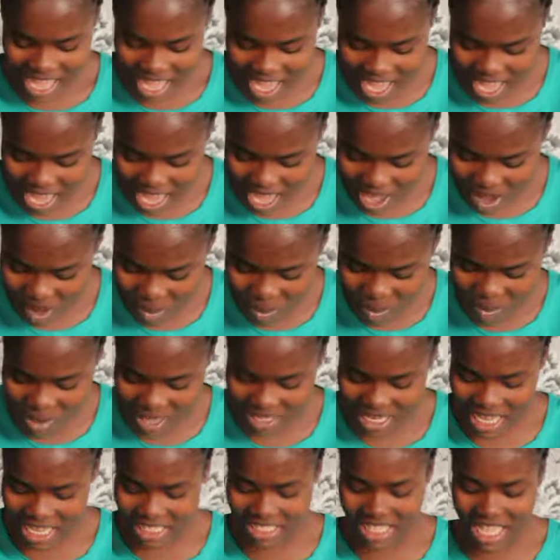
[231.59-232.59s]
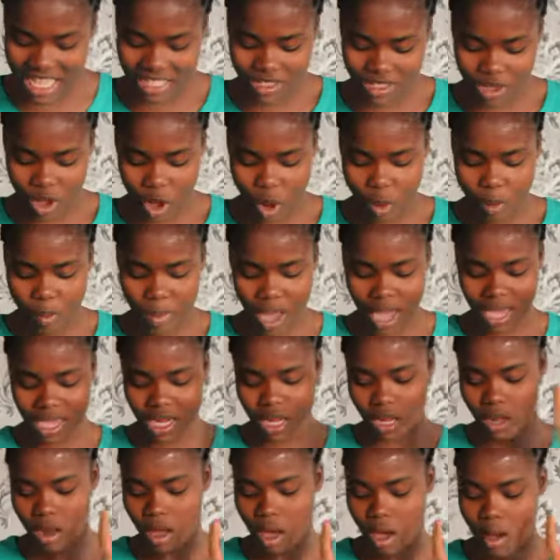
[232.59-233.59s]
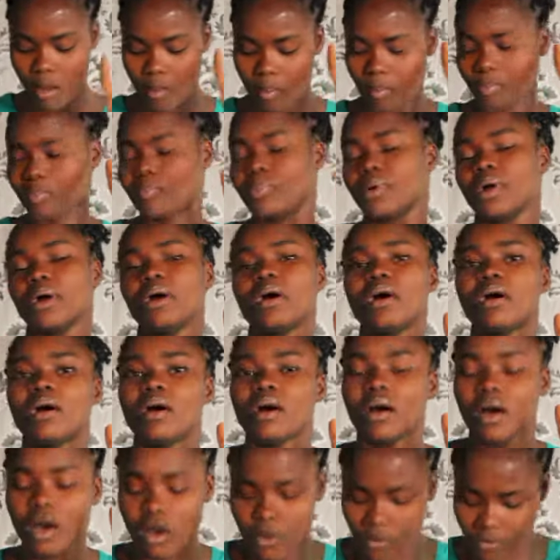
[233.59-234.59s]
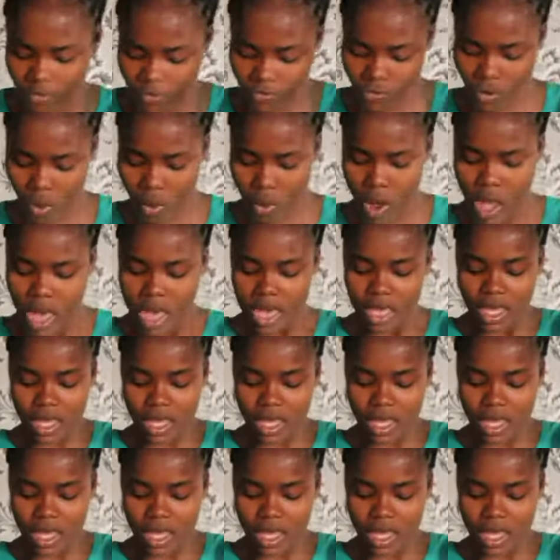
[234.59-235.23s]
That's that on my number four.